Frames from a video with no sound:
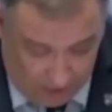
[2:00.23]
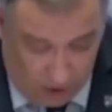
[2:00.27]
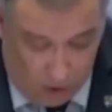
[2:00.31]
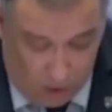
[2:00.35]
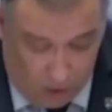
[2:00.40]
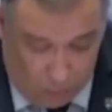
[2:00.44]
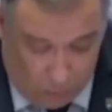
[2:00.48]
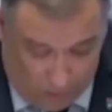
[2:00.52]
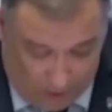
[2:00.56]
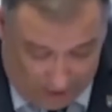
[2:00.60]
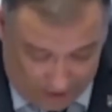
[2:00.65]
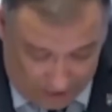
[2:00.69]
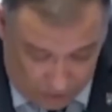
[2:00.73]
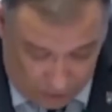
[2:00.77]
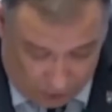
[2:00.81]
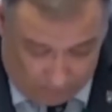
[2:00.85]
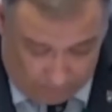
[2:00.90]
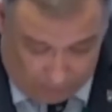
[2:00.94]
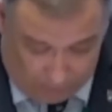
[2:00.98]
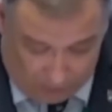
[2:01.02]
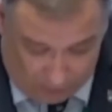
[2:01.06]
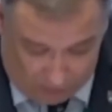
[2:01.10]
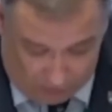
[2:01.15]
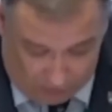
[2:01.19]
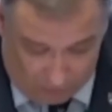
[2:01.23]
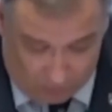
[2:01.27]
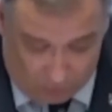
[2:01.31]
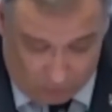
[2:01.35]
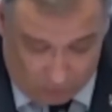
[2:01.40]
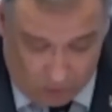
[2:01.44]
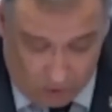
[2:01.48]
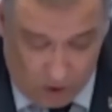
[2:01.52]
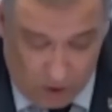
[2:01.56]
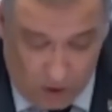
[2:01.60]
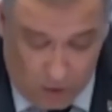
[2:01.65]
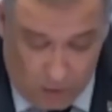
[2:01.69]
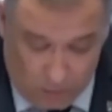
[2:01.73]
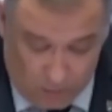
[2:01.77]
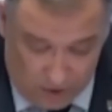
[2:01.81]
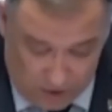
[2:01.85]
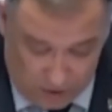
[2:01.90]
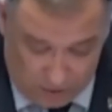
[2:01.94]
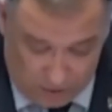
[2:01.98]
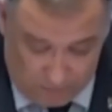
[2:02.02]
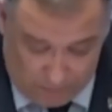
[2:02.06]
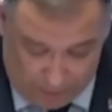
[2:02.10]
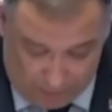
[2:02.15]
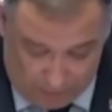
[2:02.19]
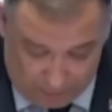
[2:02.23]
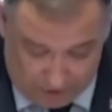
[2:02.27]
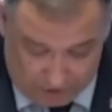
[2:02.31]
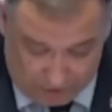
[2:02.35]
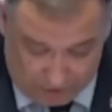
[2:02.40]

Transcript: where not possible, we use public